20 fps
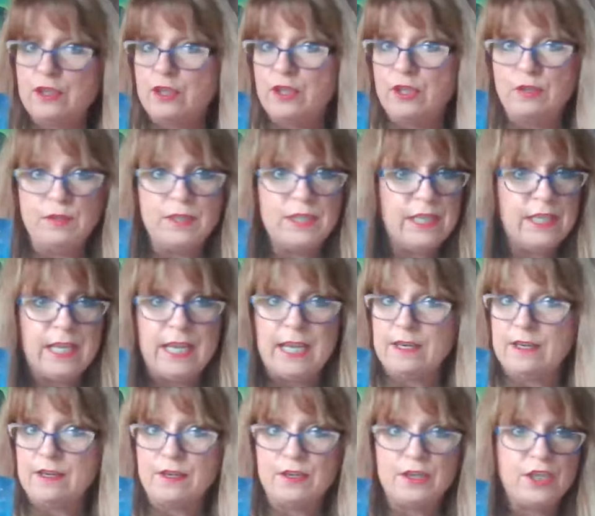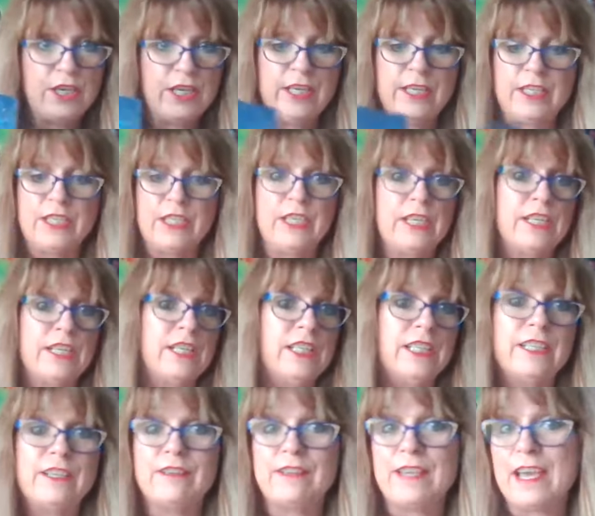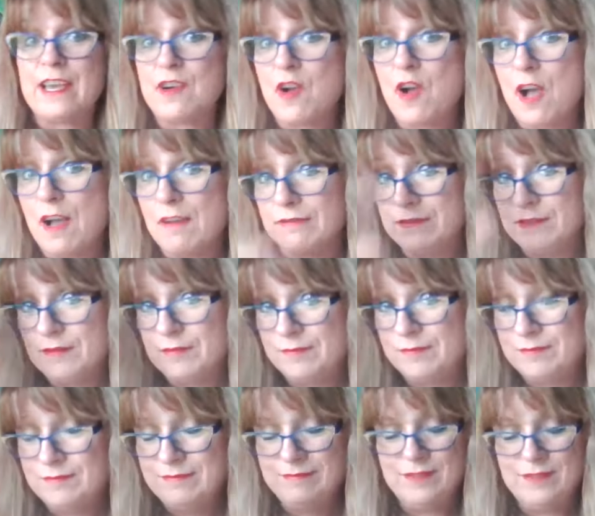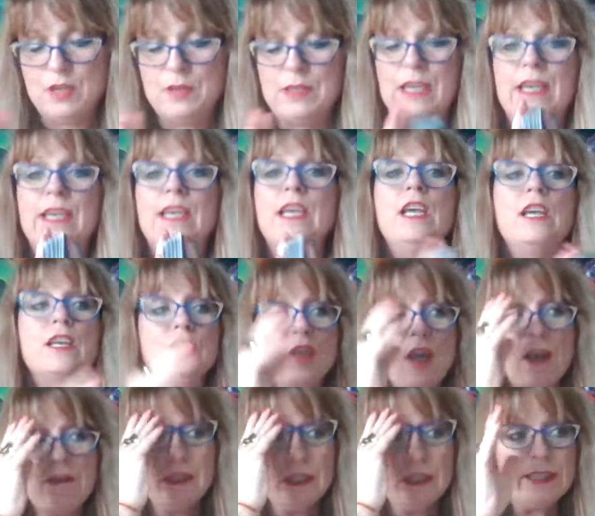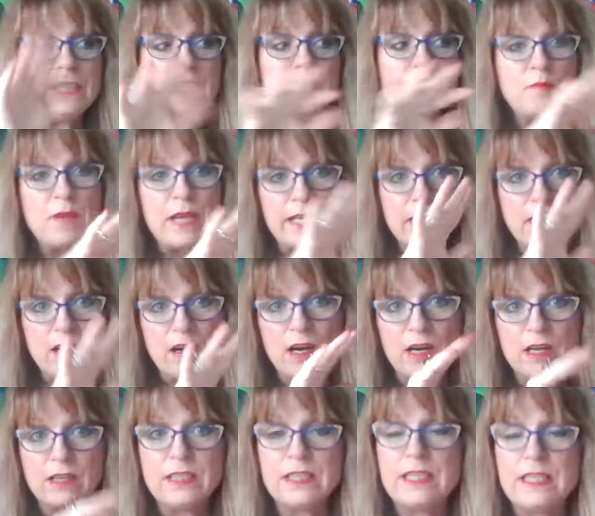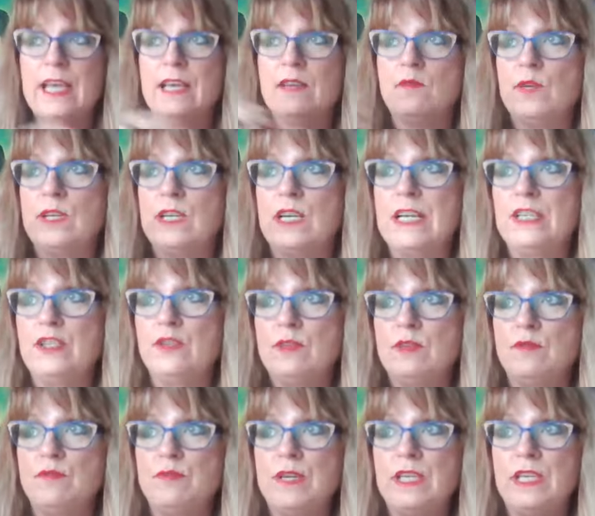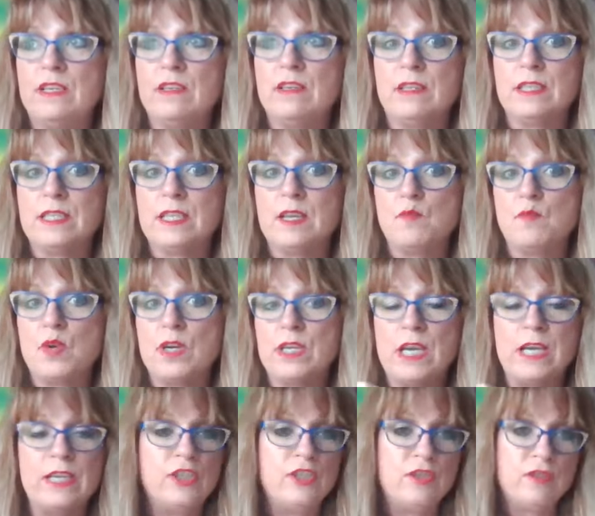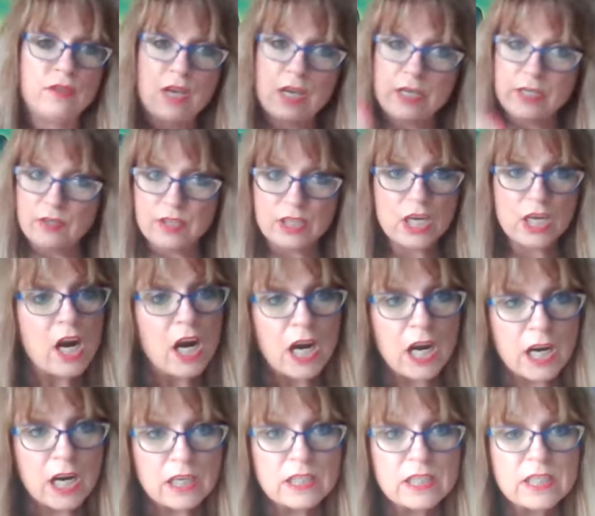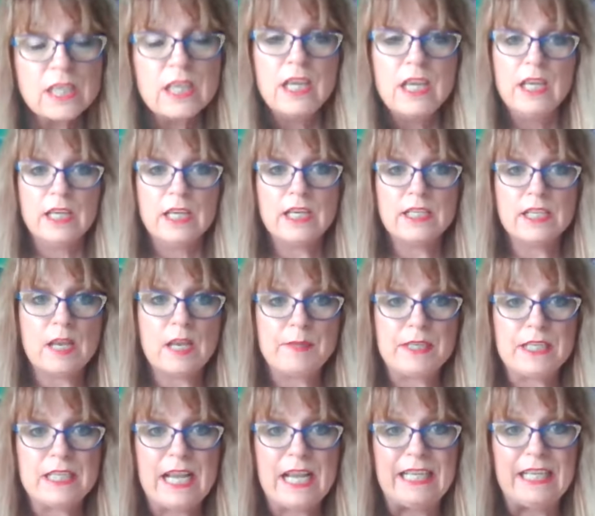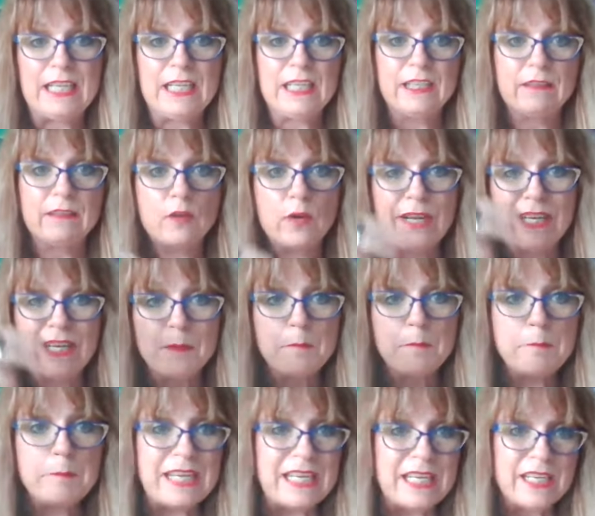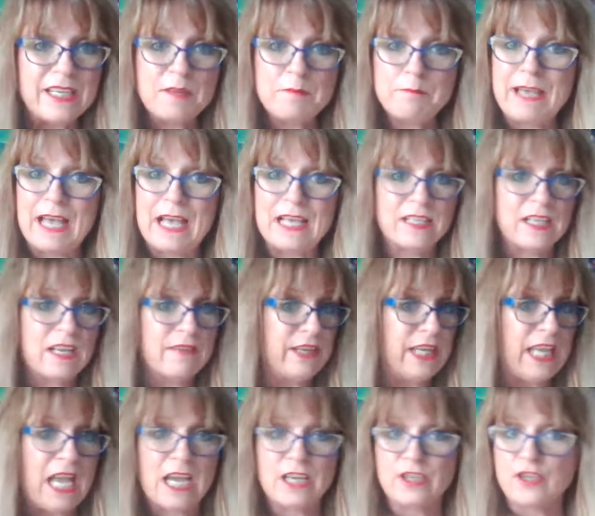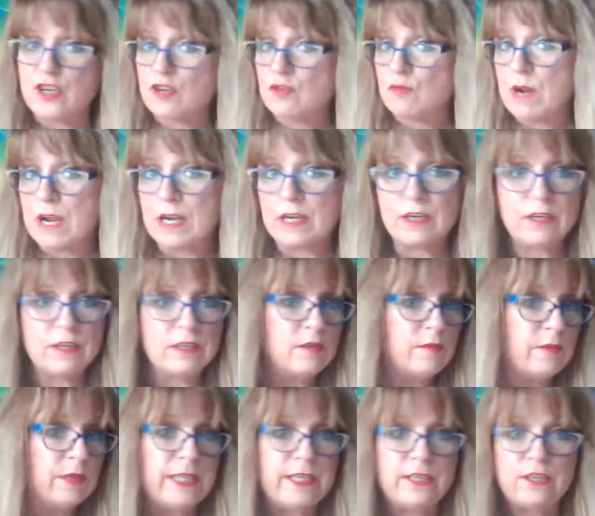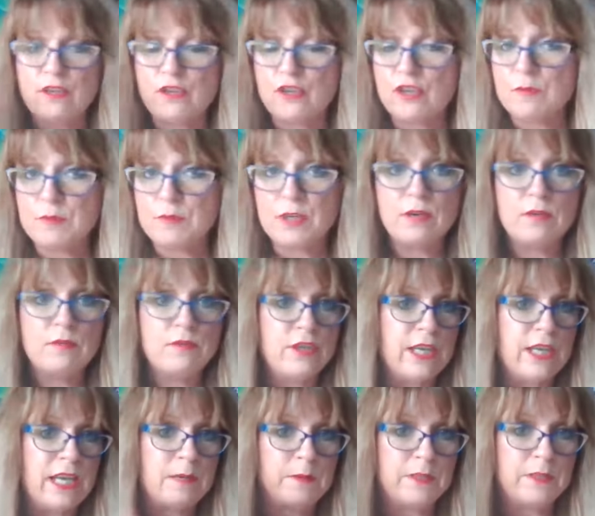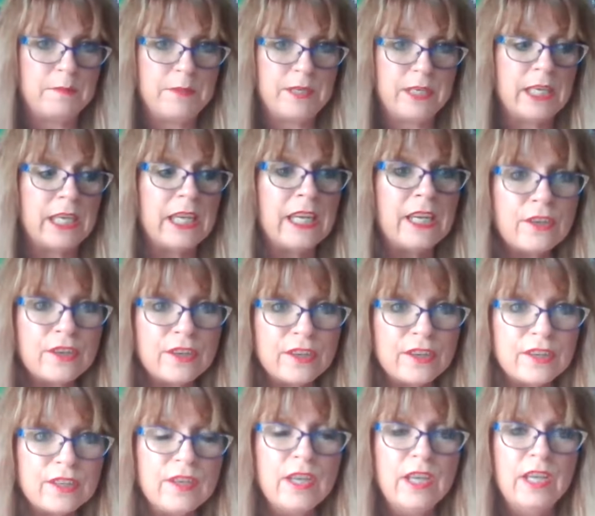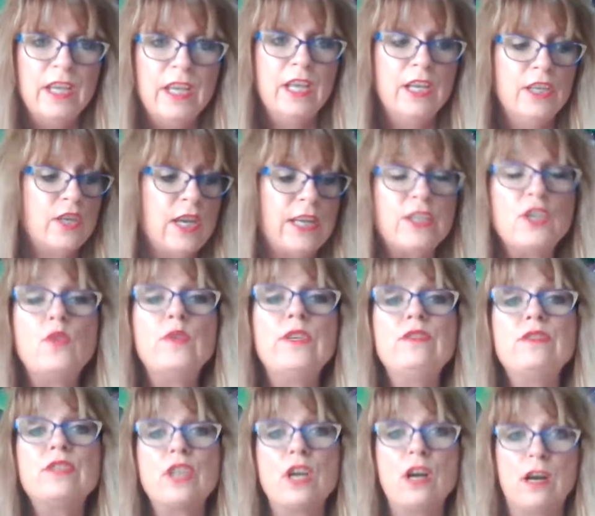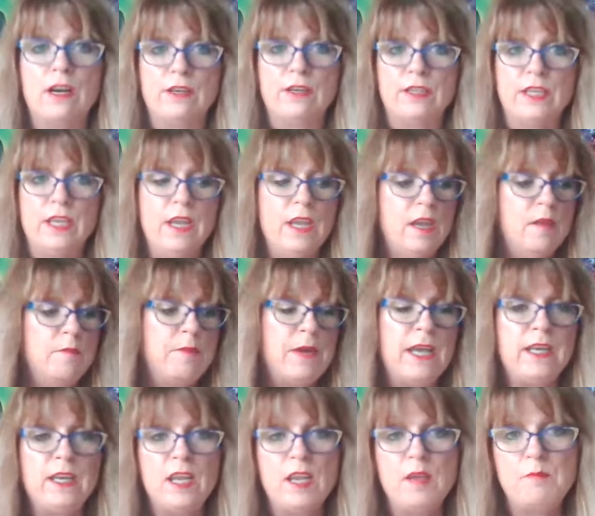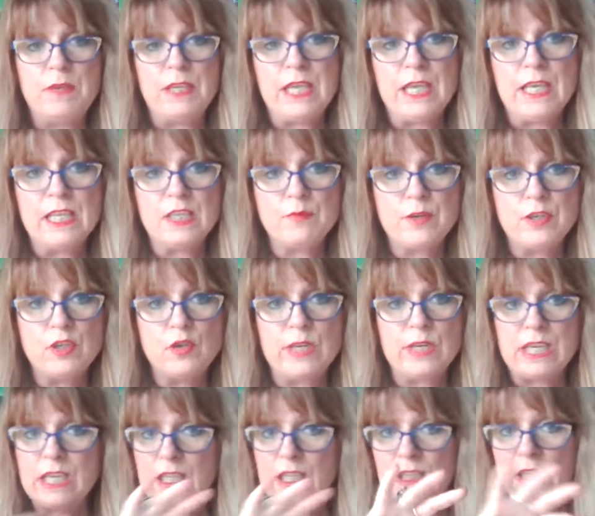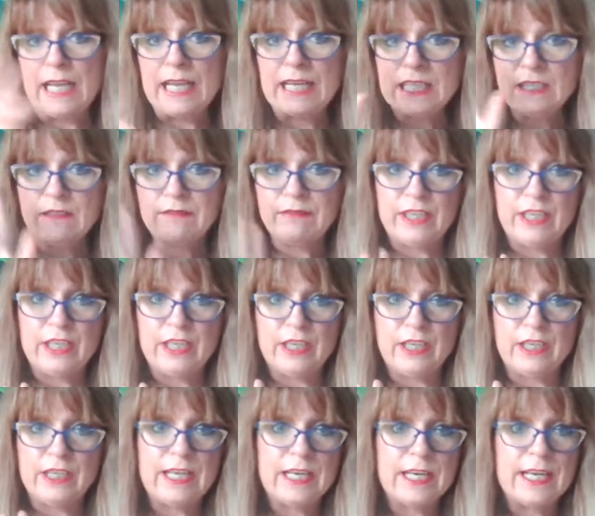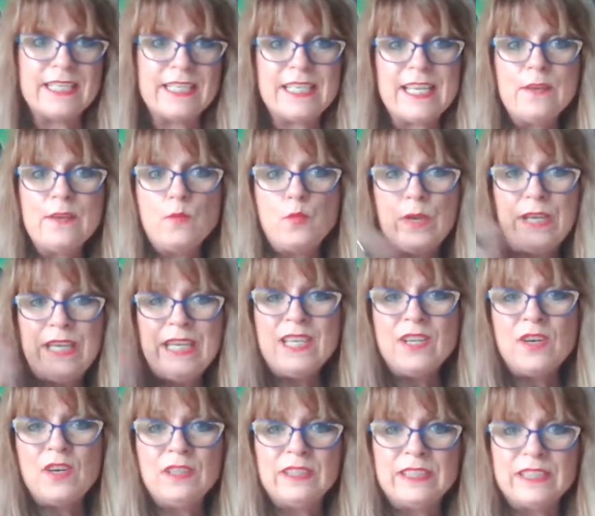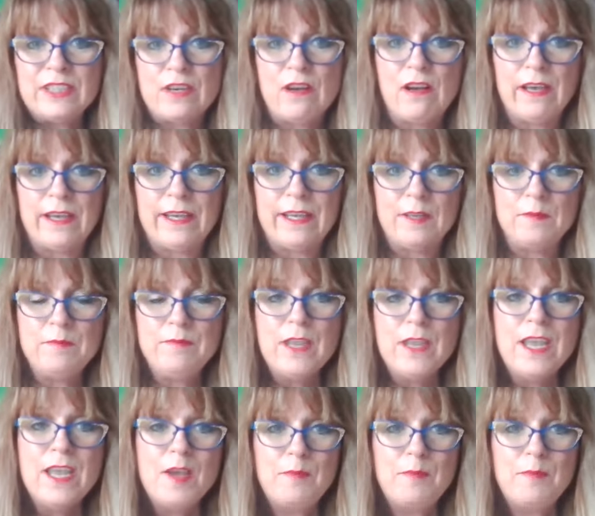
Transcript: else to use the energy, it's going to clear that off. Okay. So I've cleared my cards. And when I do a reading on someone, I do not use cards because I'm a psychic clairvoyant medium, past life Akashic records, relationship coach, animal communicator. So I don't use cards. But because we're doing a collective here, and I say we all the time